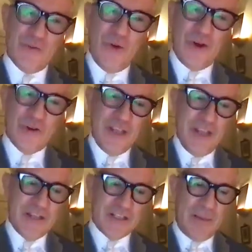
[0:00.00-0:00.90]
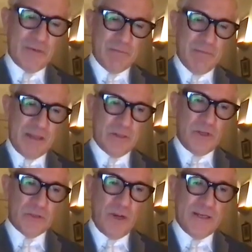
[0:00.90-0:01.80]
what subject matter
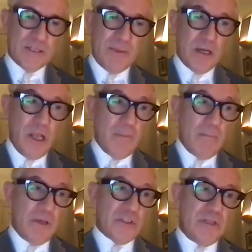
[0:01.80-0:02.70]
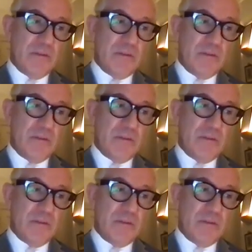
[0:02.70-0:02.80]
one's writing about. Most of